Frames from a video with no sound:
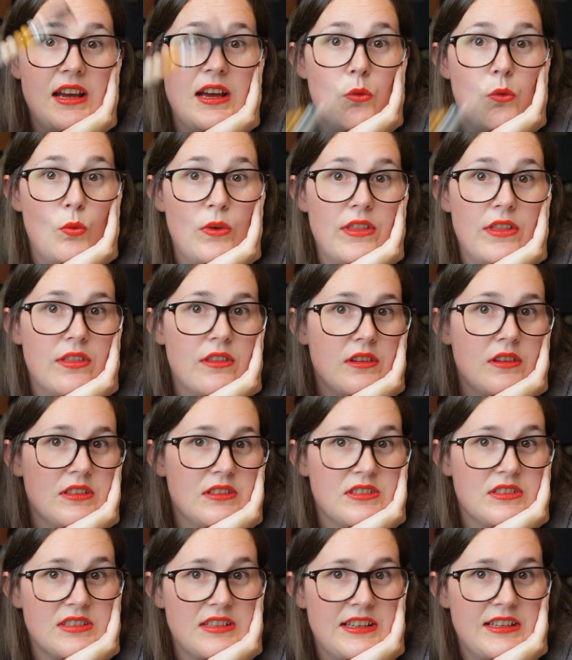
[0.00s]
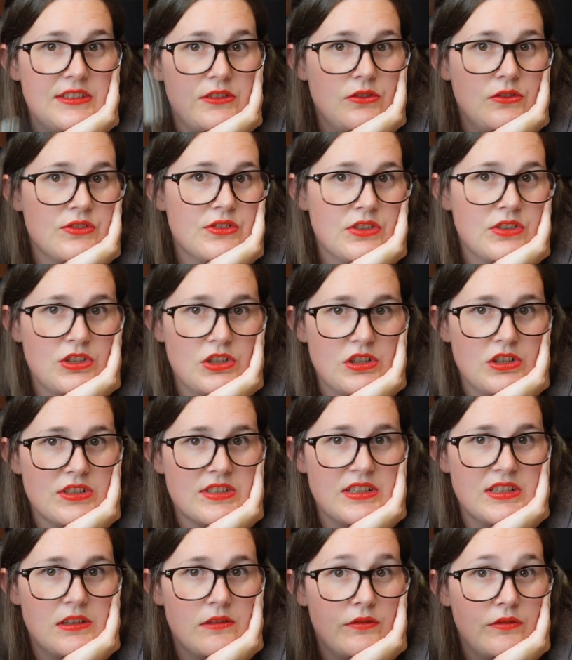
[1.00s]
with titles and
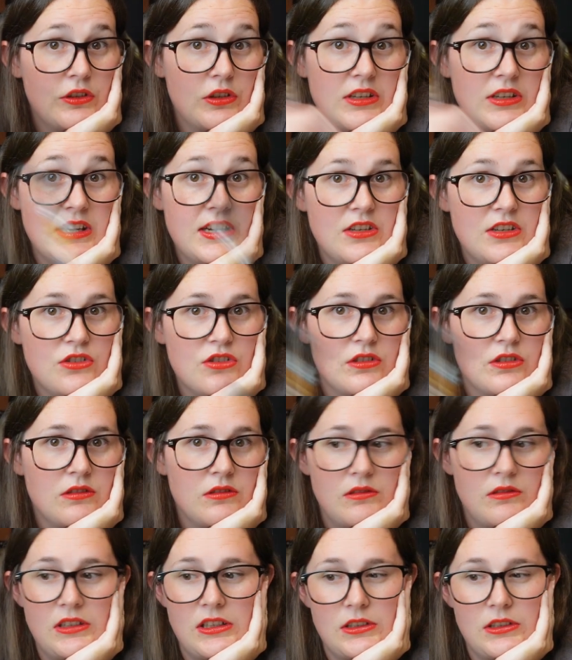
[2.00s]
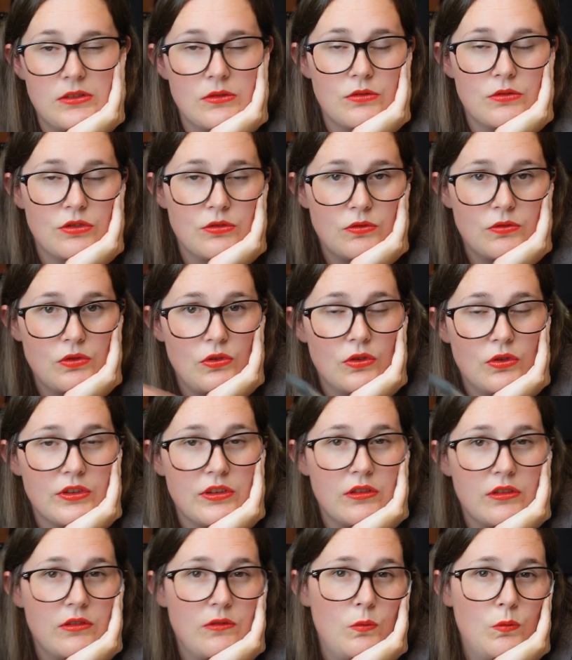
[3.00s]
content for each. I'll talk
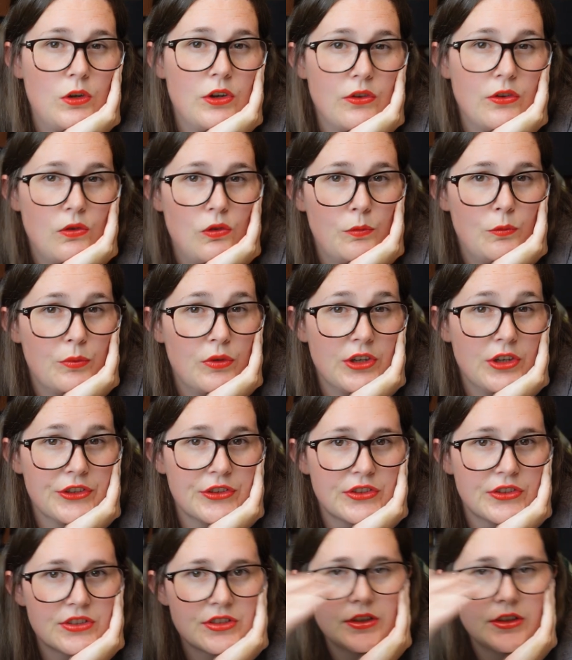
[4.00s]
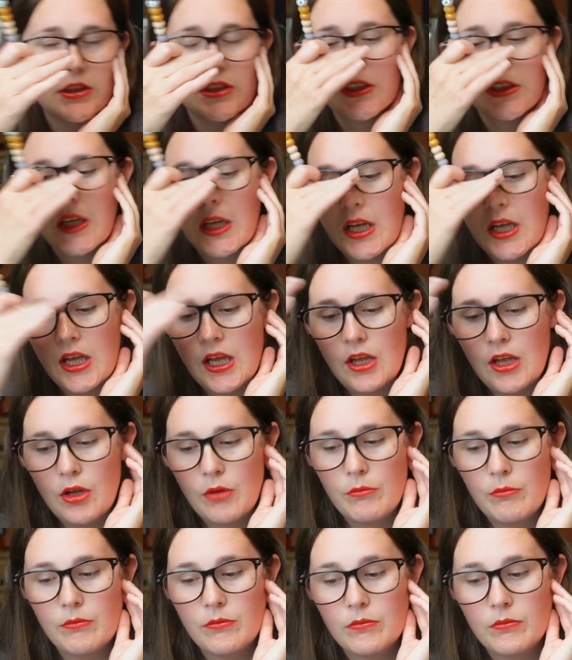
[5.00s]
you through one whole product
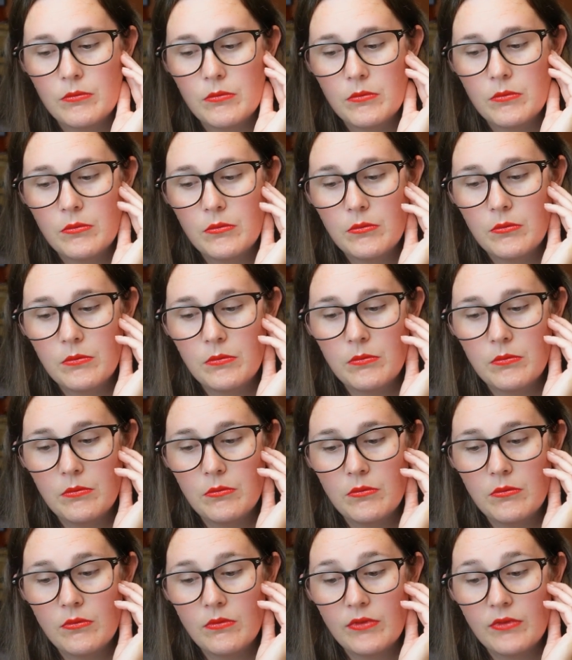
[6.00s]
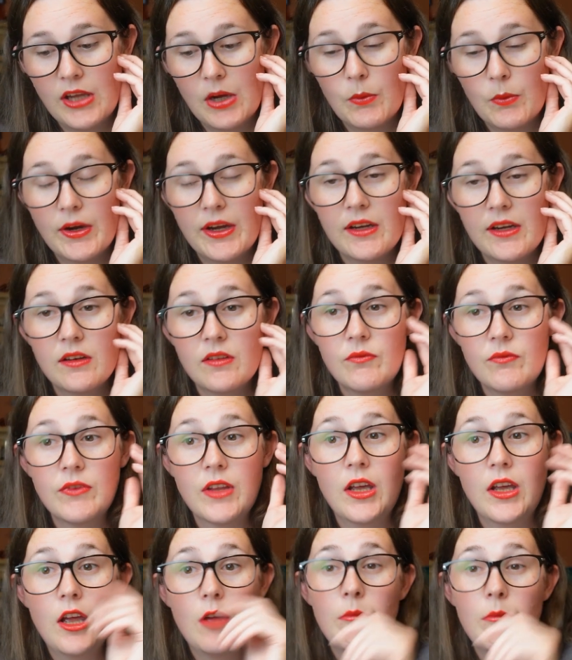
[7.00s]
that way.
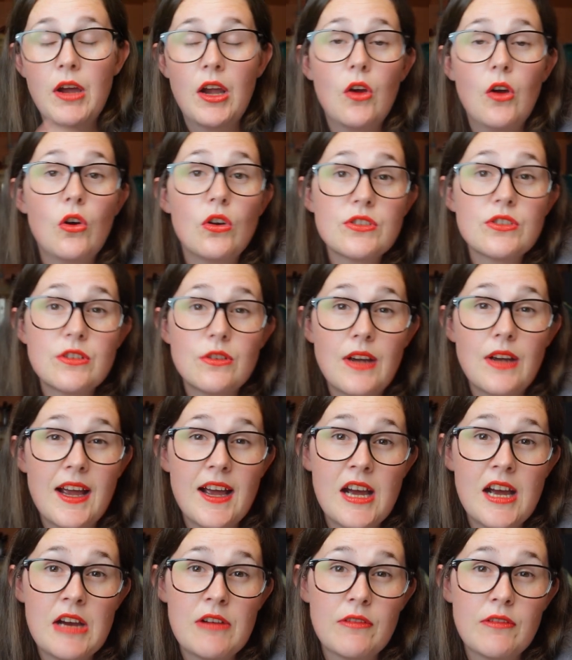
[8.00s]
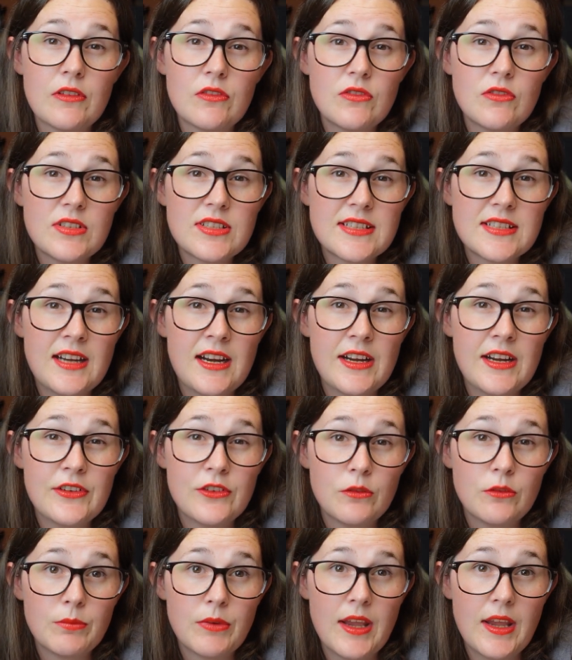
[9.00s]
I also have started
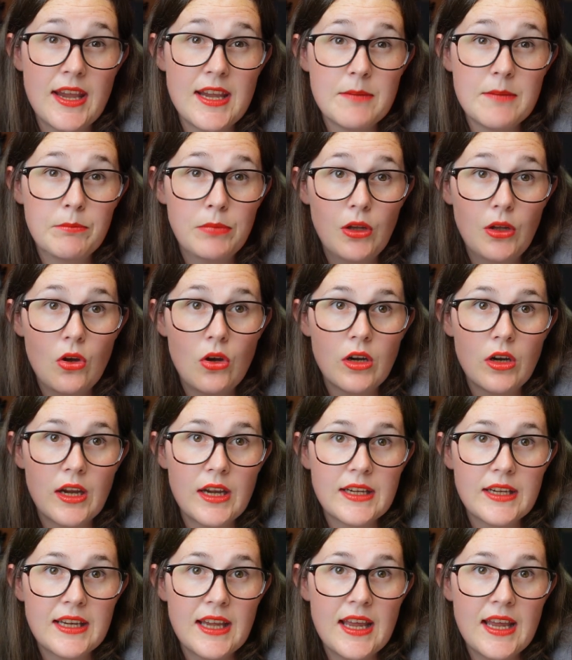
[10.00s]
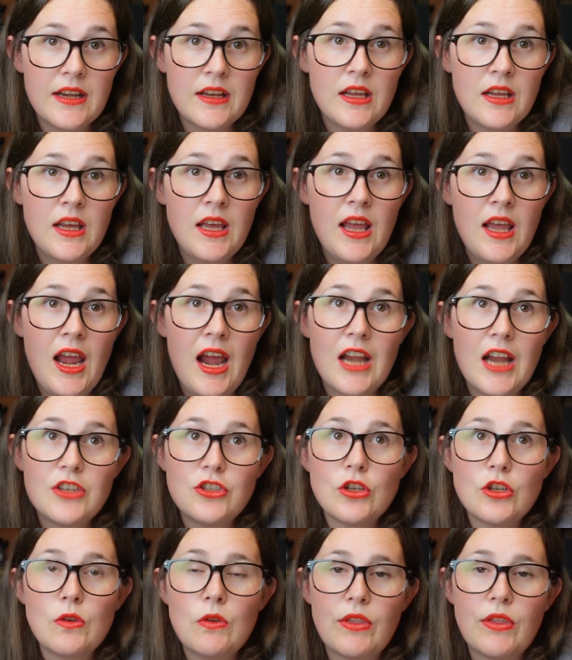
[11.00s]
up a blog again. I
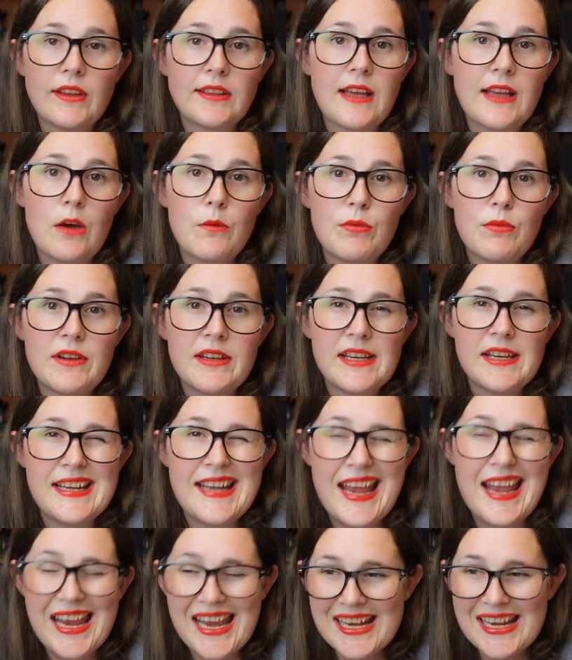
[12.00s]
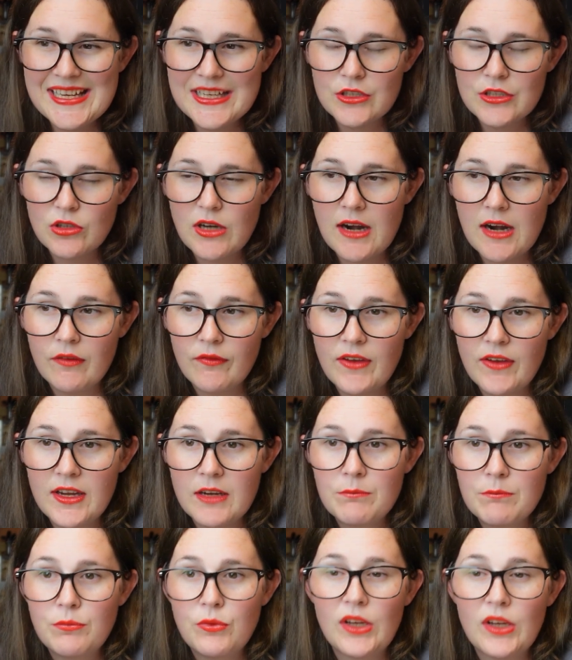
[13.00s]
don't think that'll bring in any
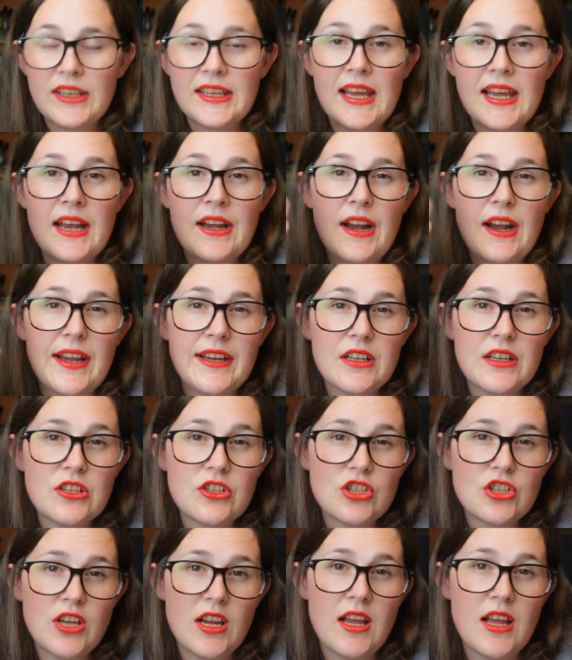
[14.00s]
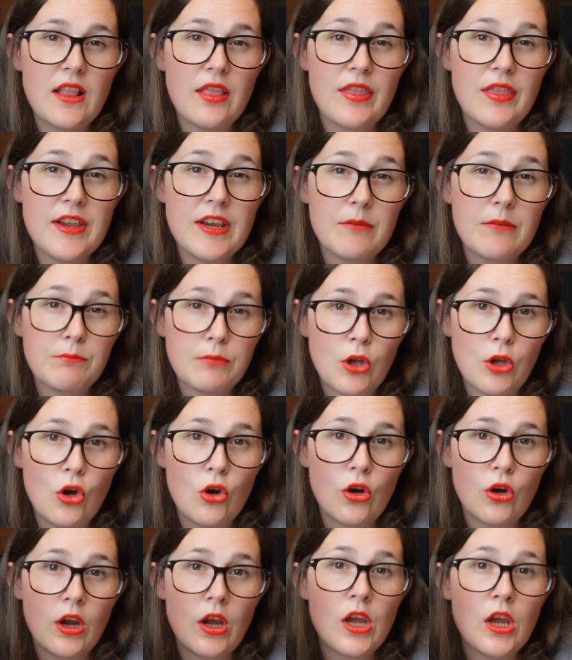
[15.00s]
traffic, but again, I can share the blog